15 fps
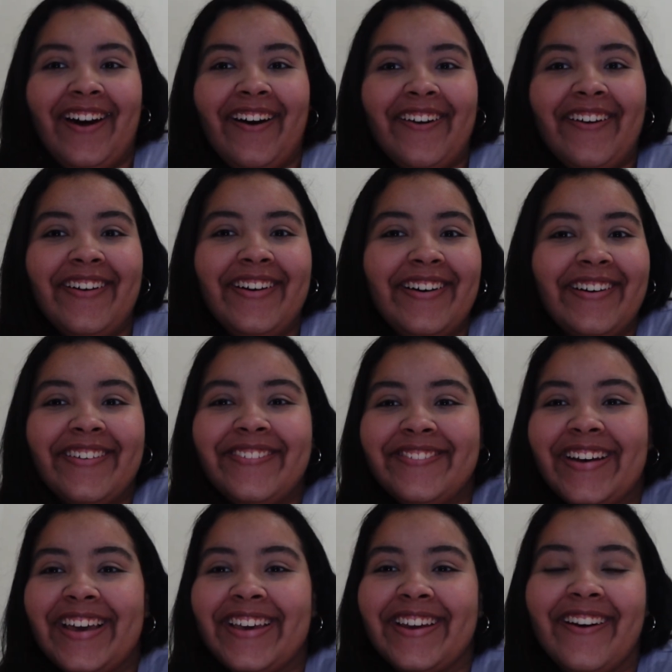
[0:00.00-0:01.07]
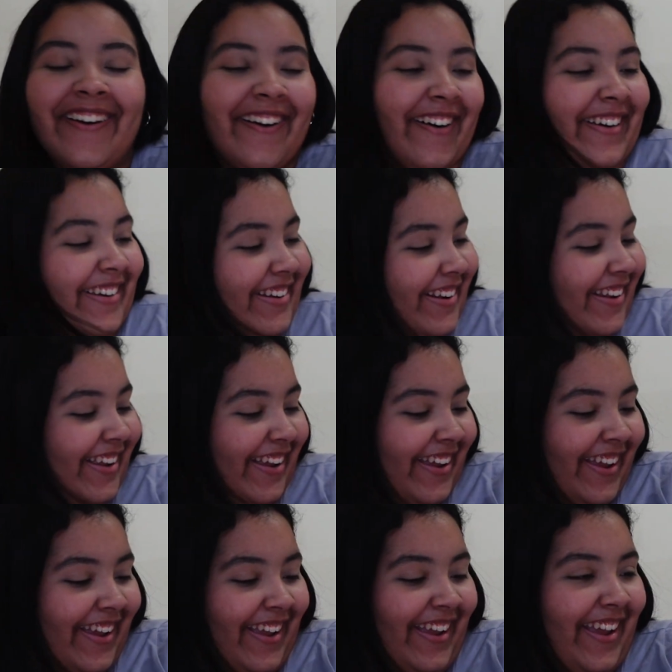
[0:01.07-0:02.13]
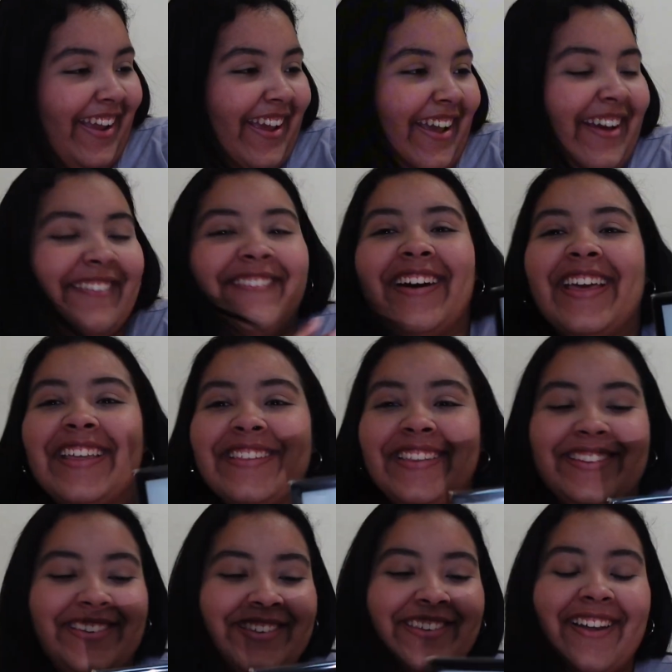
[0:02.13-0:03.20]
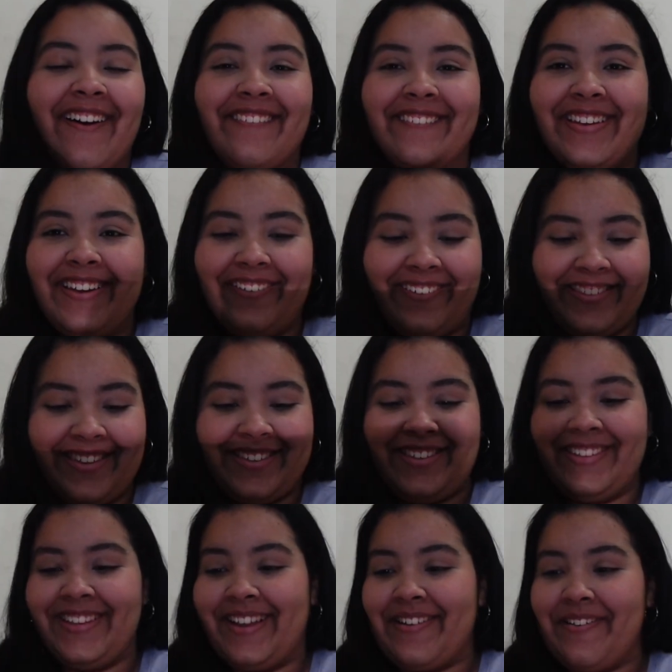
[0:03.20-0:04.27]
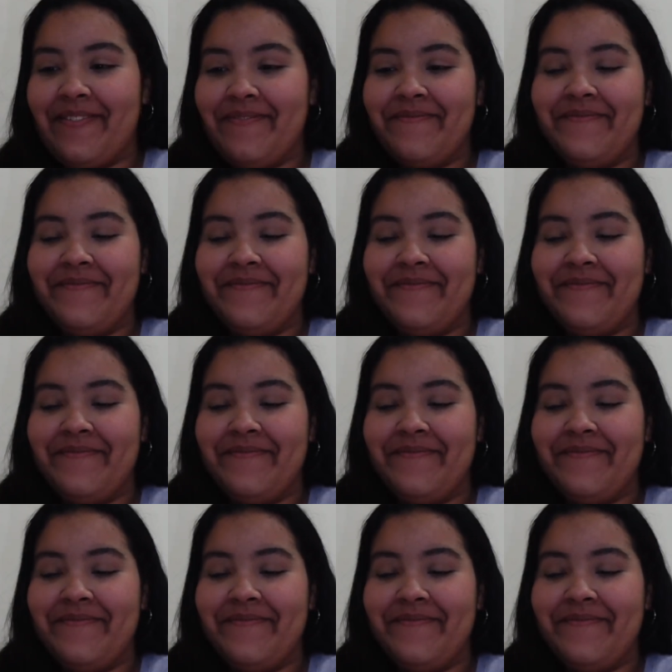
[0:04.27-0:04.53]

Oh my god. Wait, this is not real. This is like